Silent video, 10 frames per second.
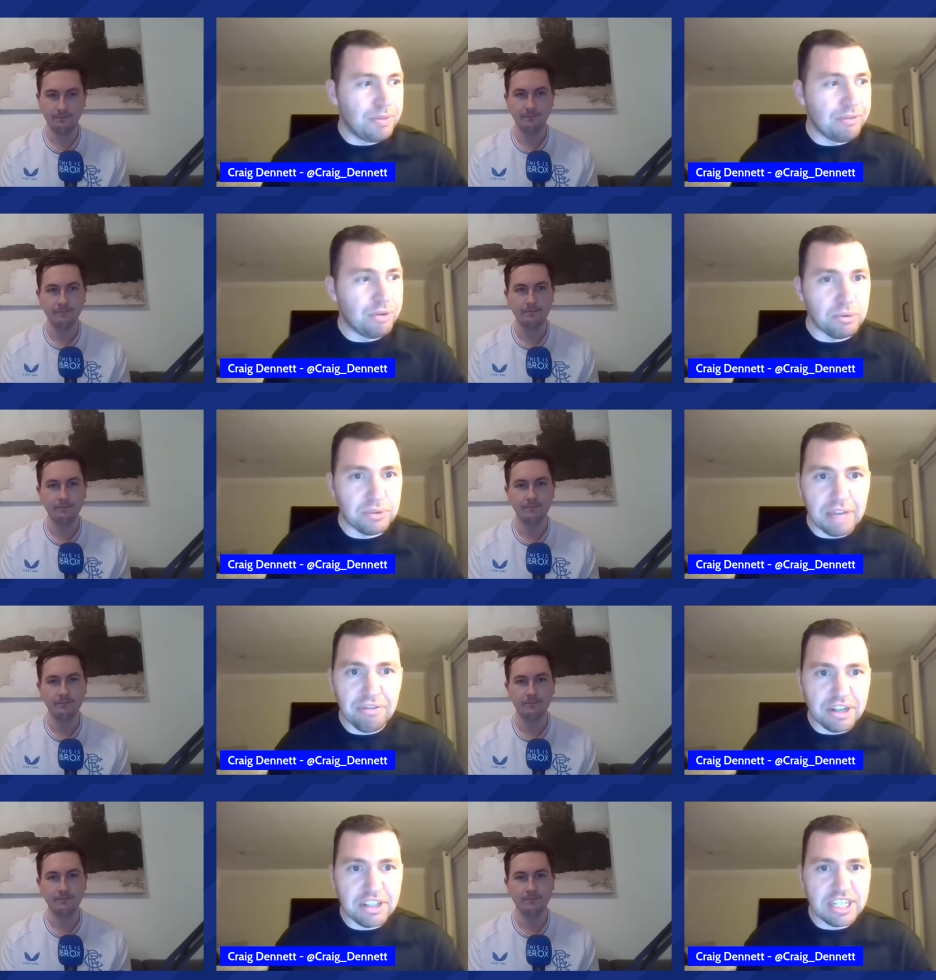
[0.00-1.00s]
Speaker 1: the real
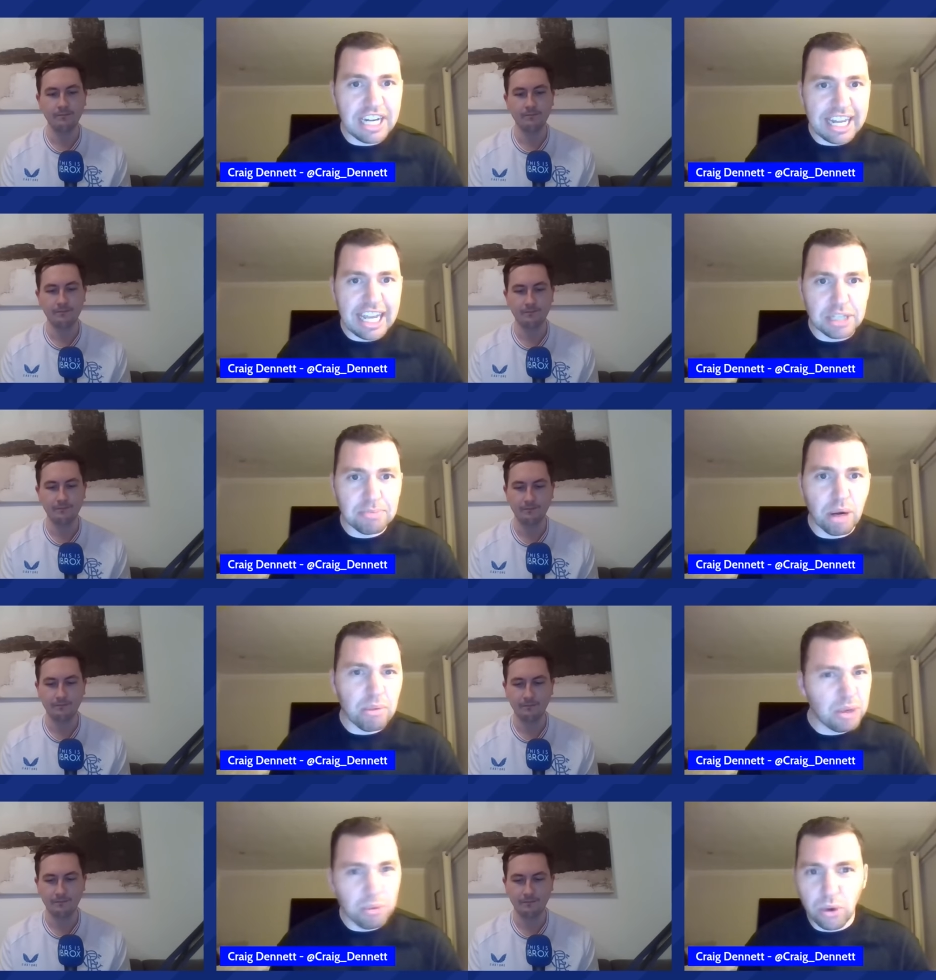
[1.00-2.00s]
difference, and I guess
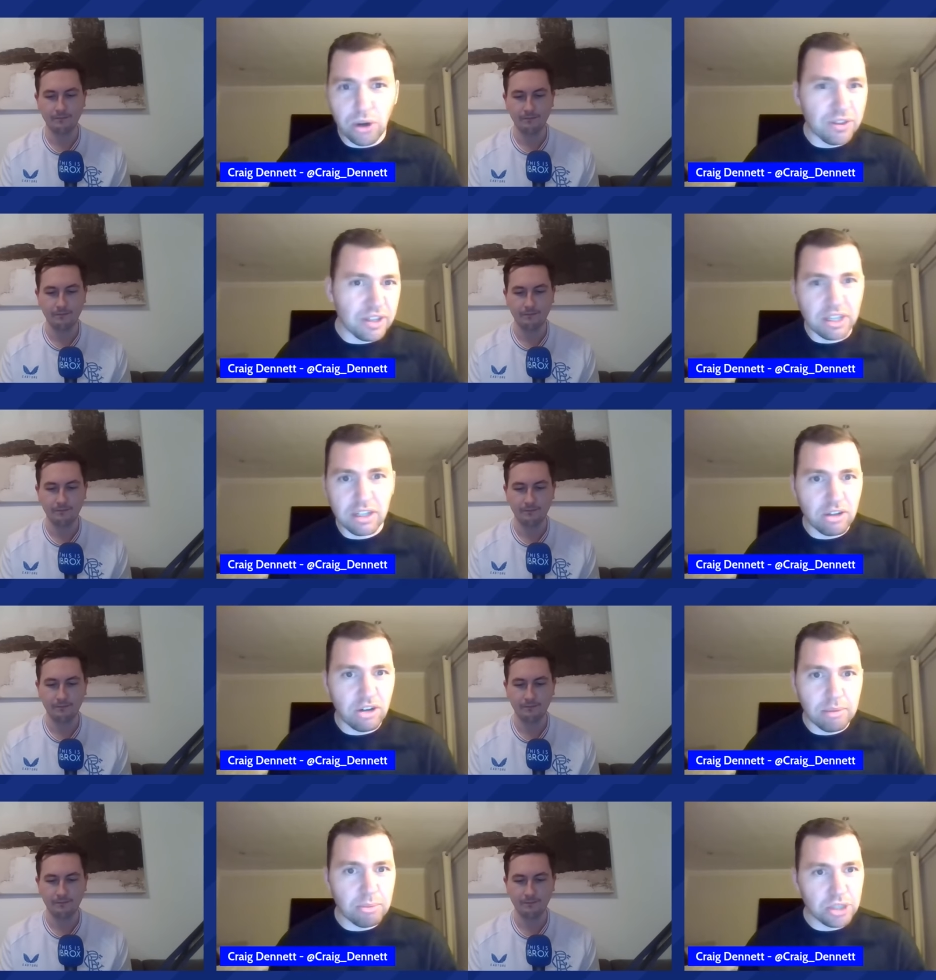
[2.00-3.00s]
probably what the
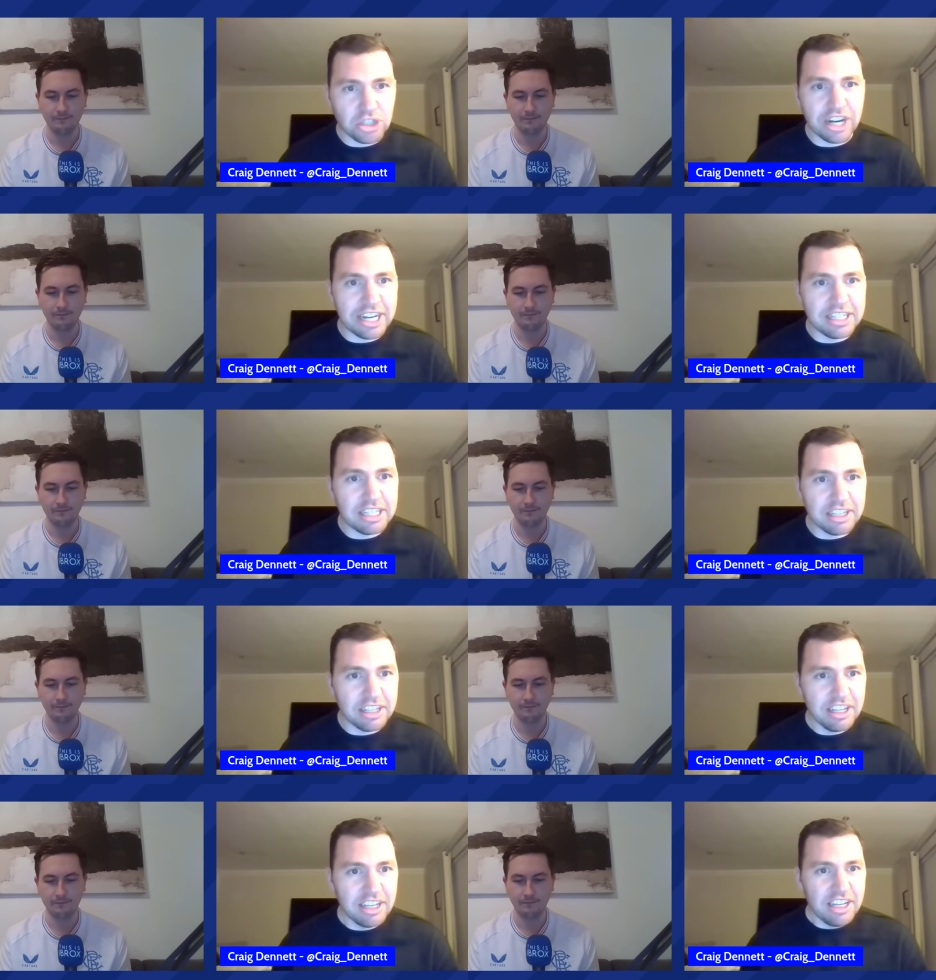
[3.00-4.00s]
club was trying
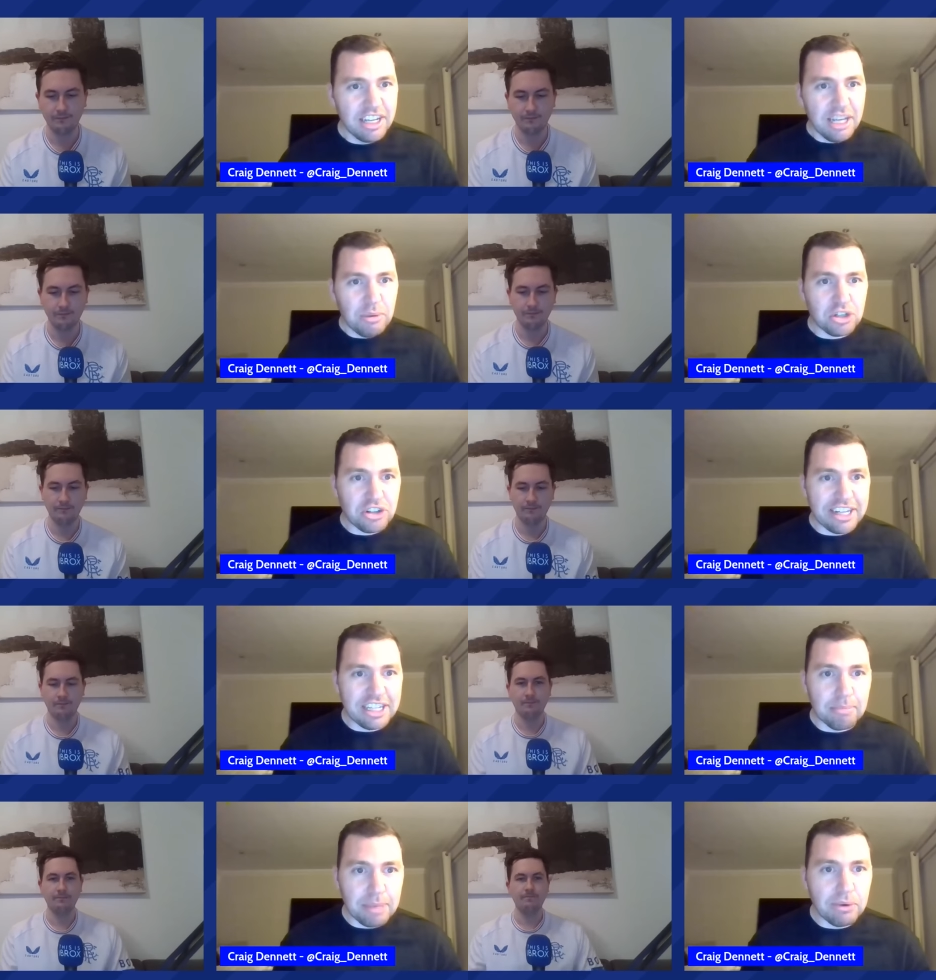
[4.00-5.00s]
to We're trying
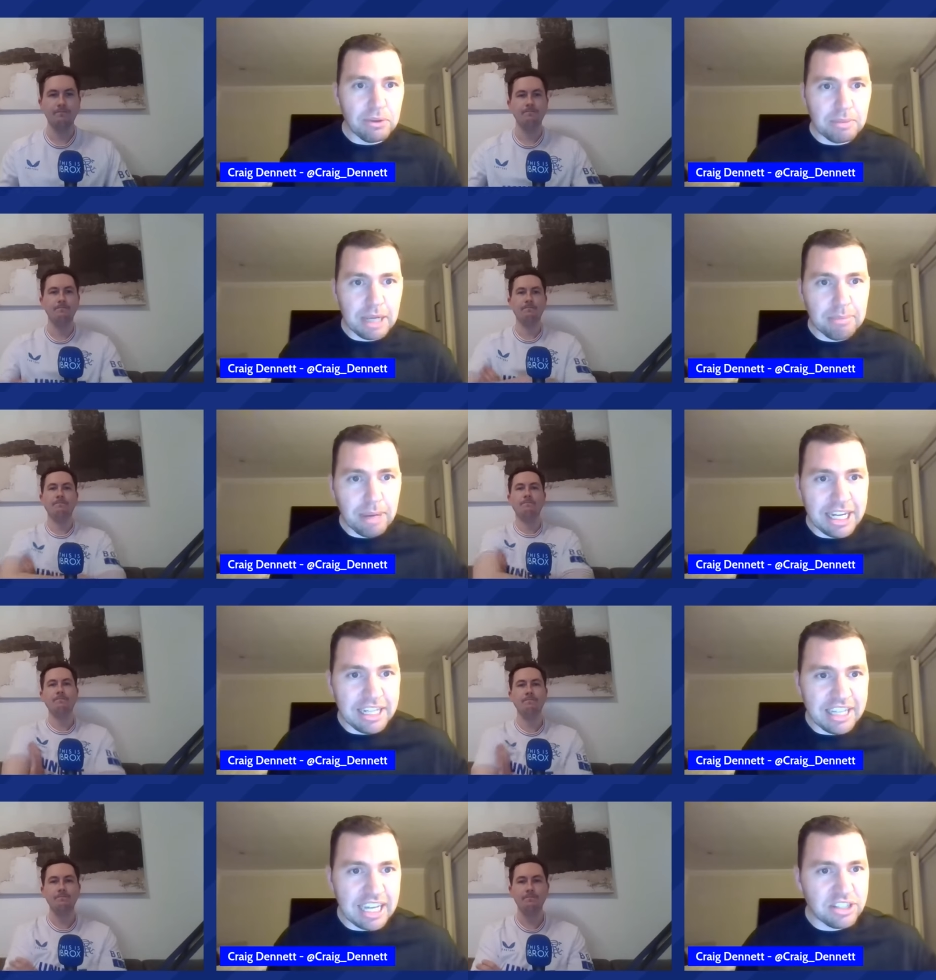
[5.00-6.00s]
to build by
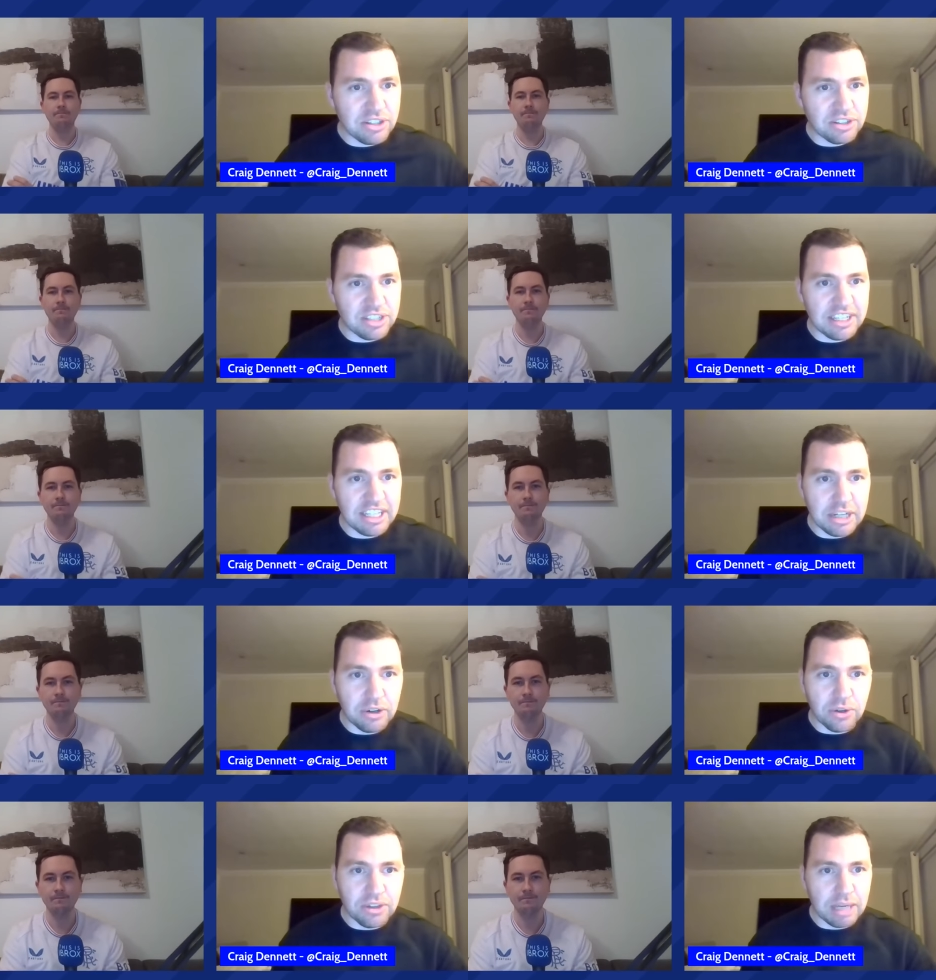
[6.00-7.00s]
buying Dessers and
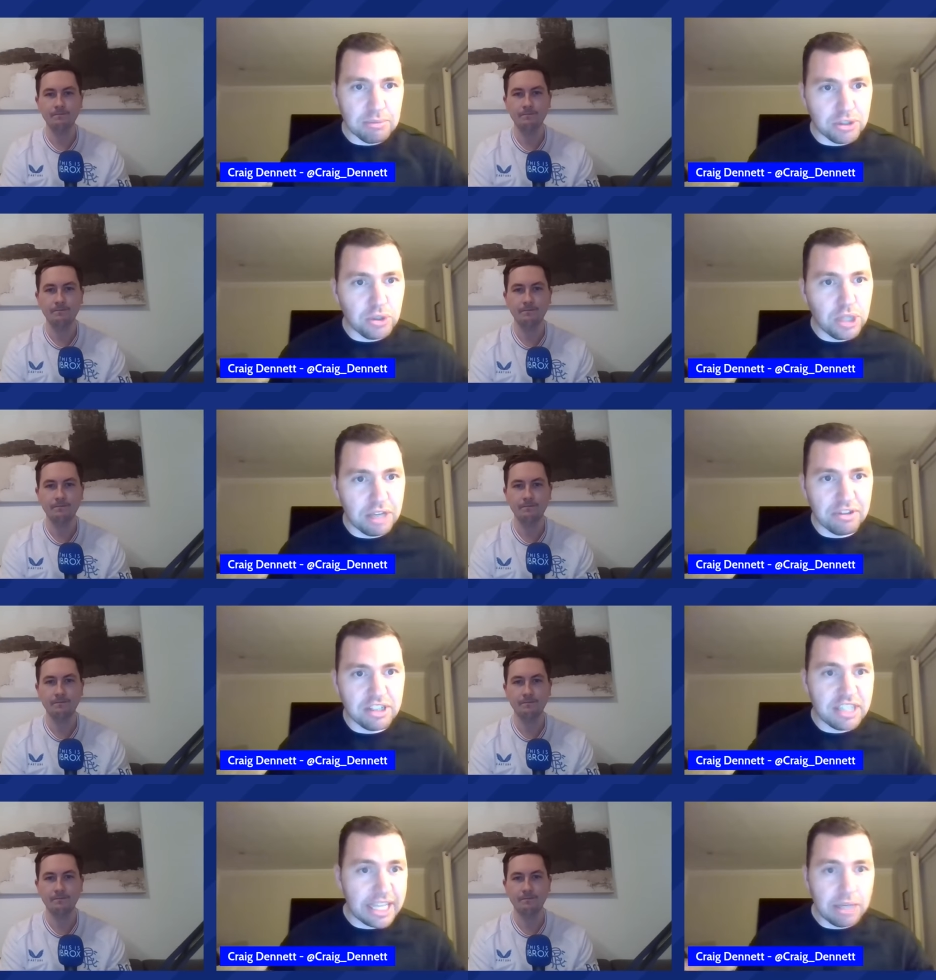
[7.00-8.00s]
Danilo in terms of two different
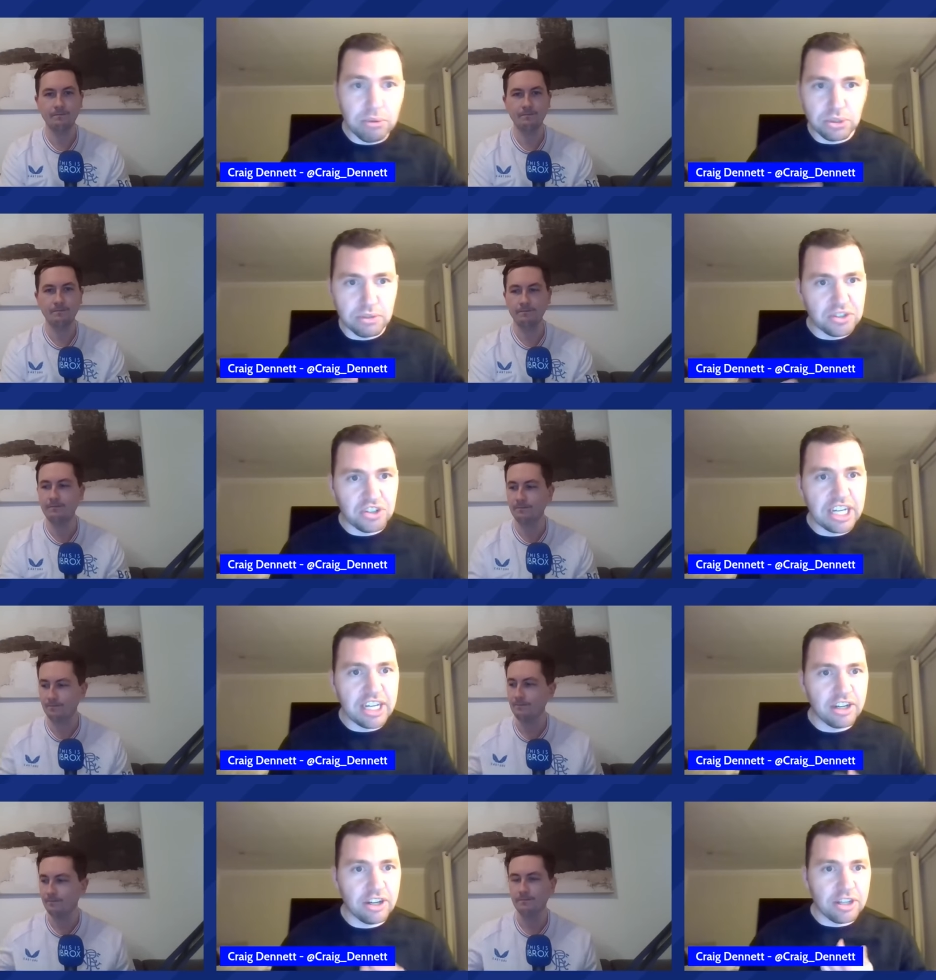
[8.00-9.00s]
styles of
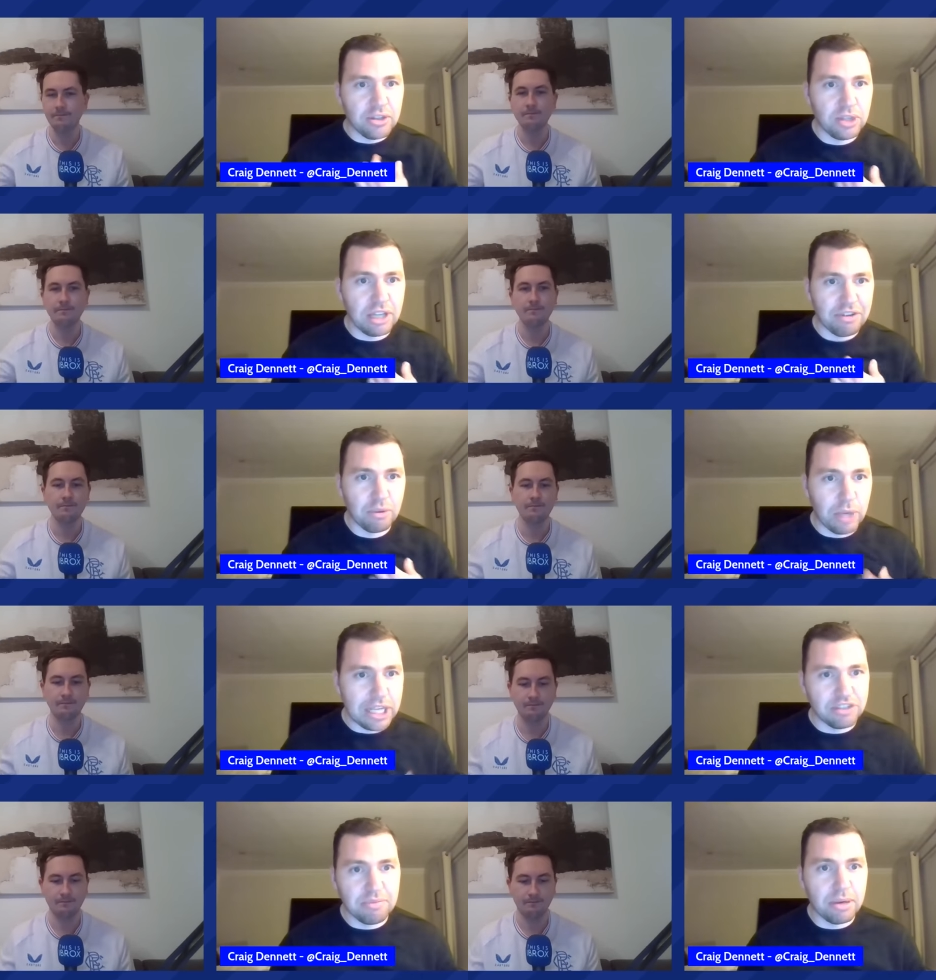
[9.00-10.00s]
striker and two different
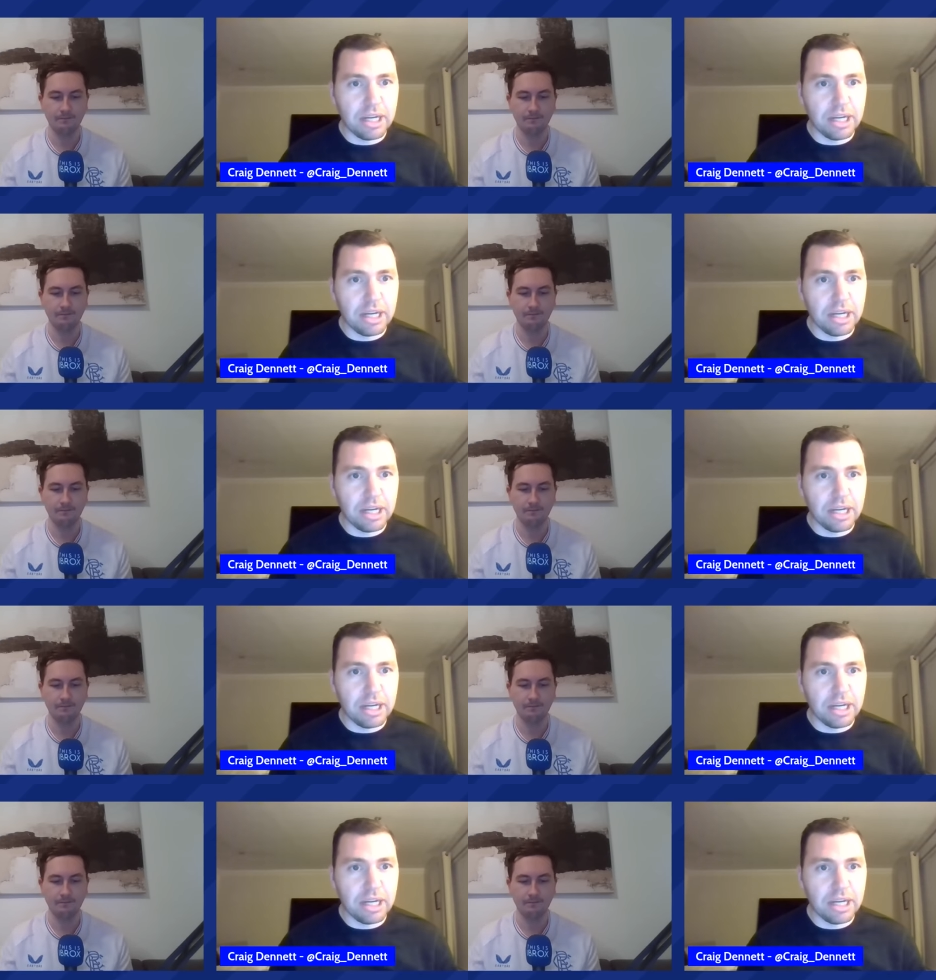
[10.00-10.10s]
ways of